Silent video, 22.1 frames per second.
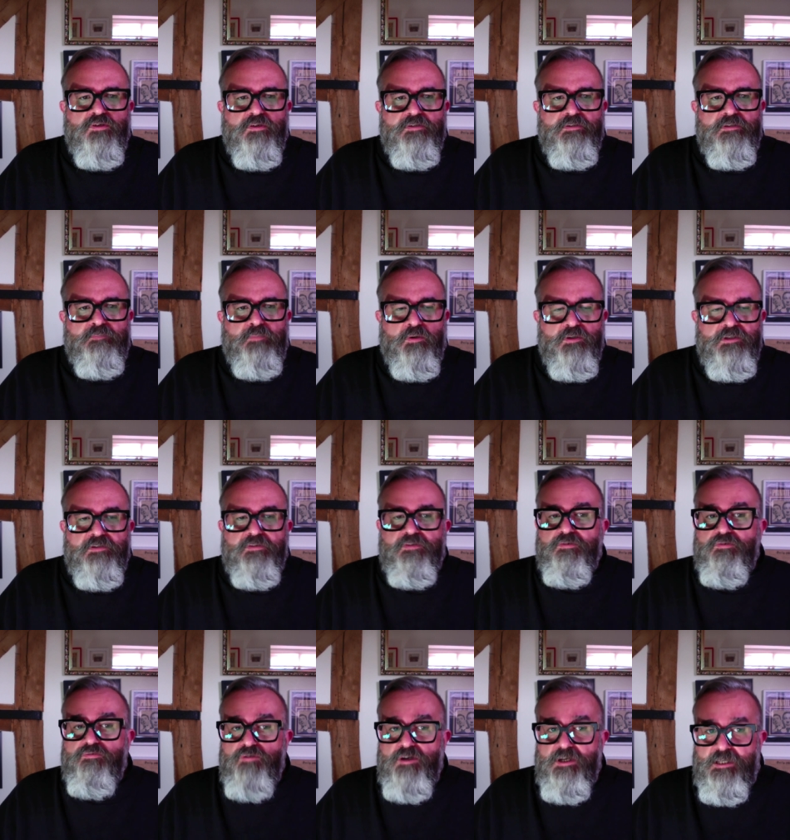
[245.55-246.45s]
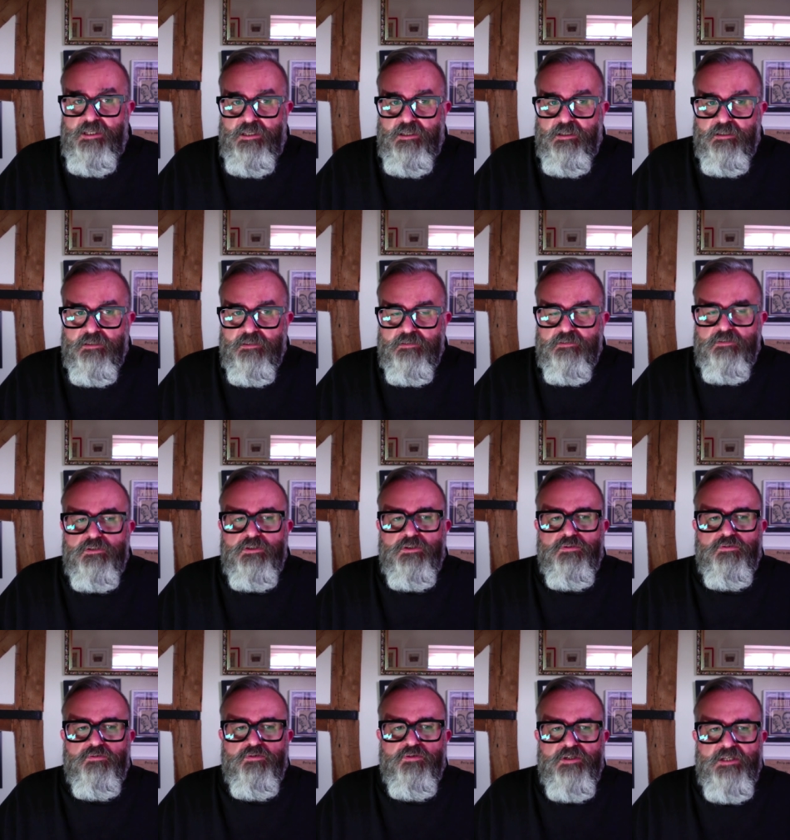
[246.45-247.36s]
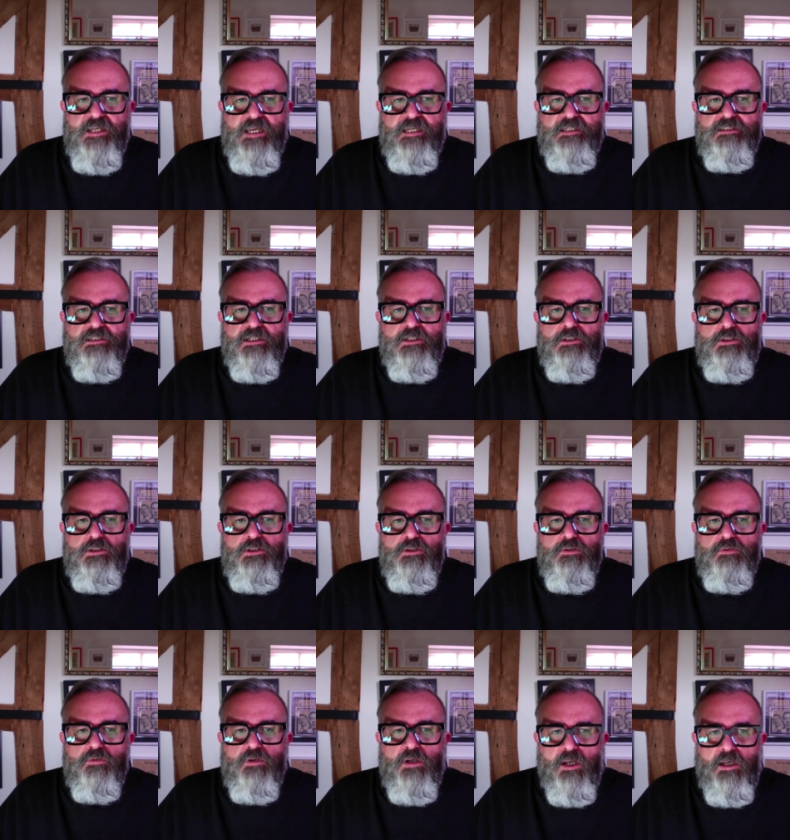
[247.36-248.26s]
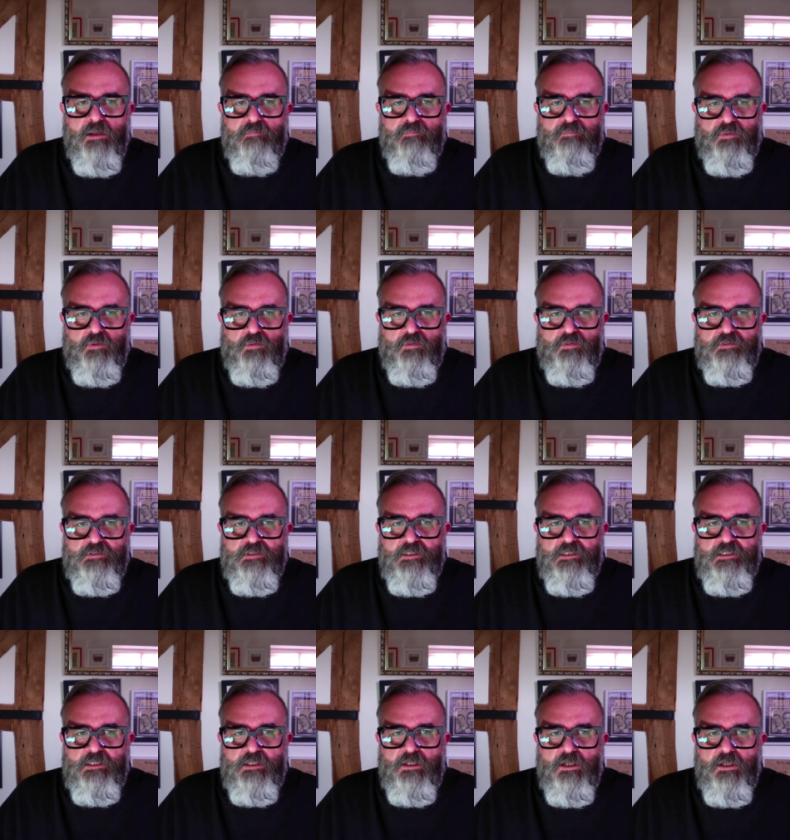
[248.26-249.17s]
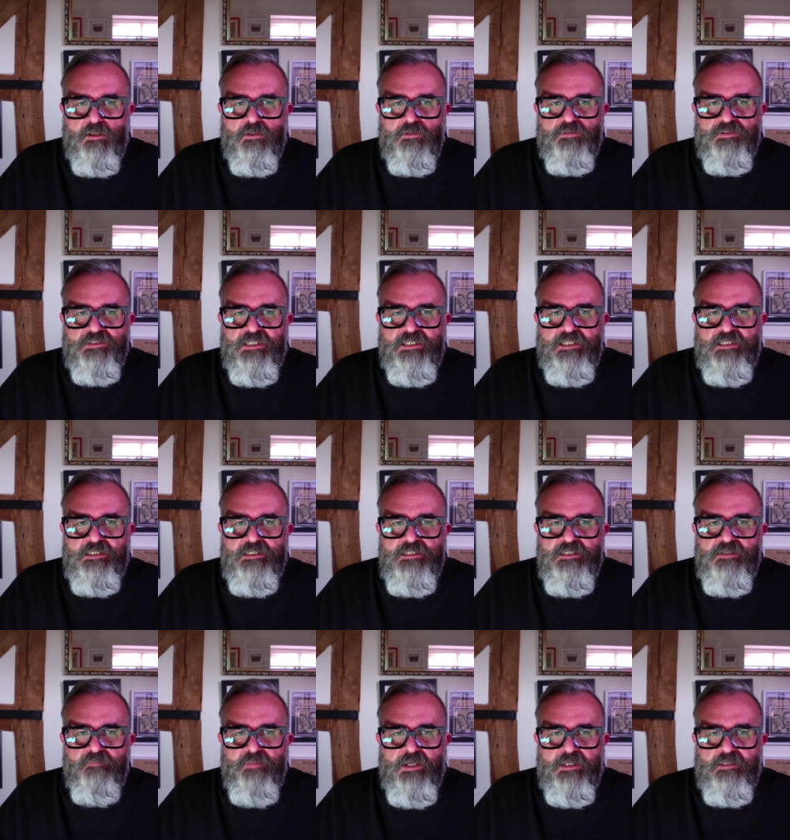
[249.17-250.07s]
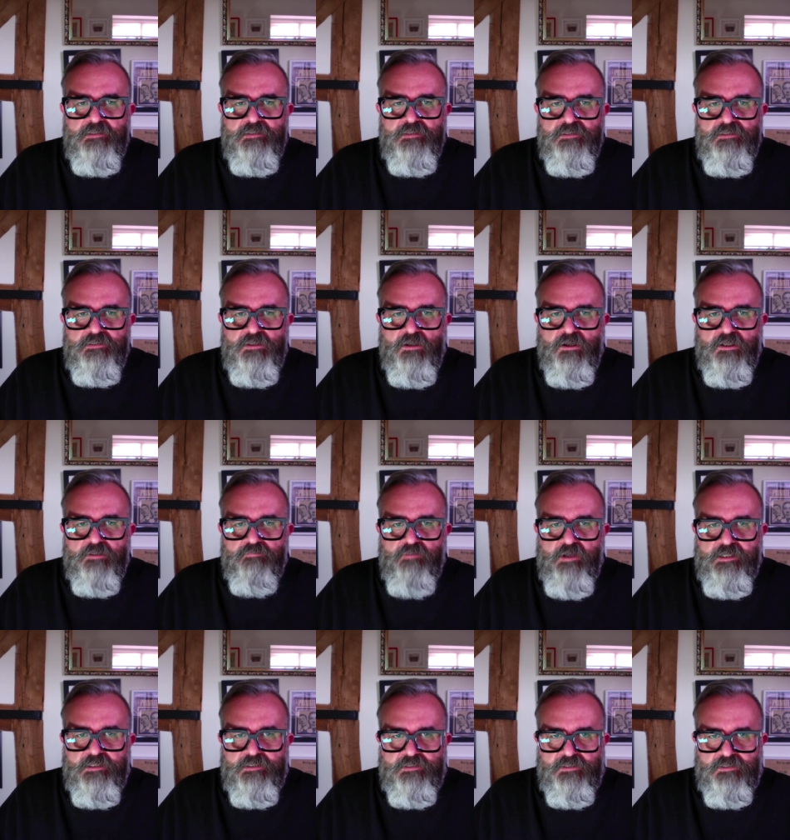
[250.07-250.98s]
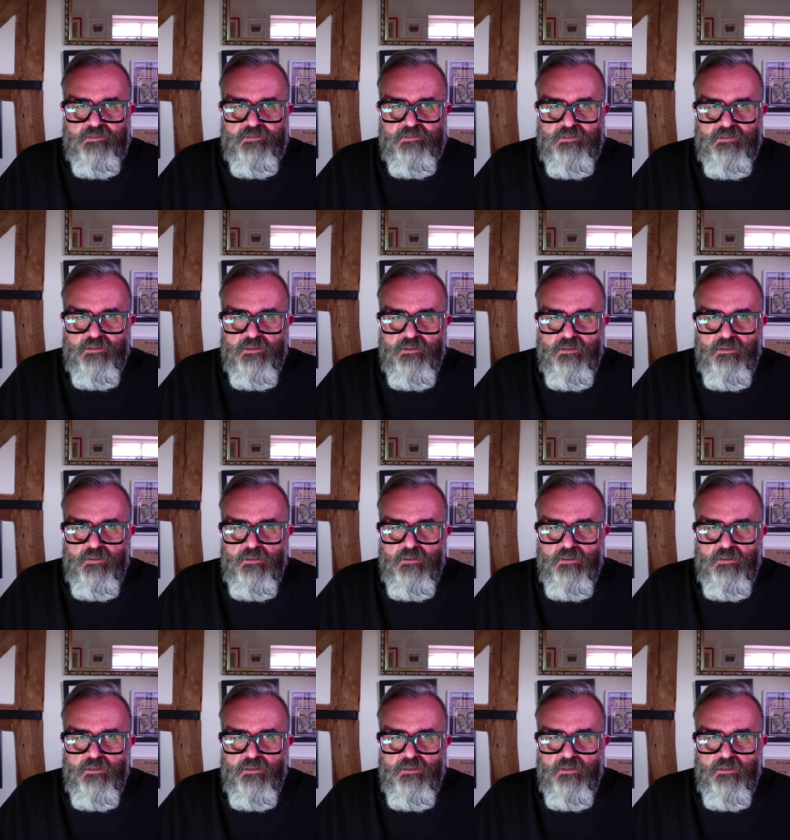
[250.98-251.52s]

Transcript: Point 3, to create a new club board that includes independent directors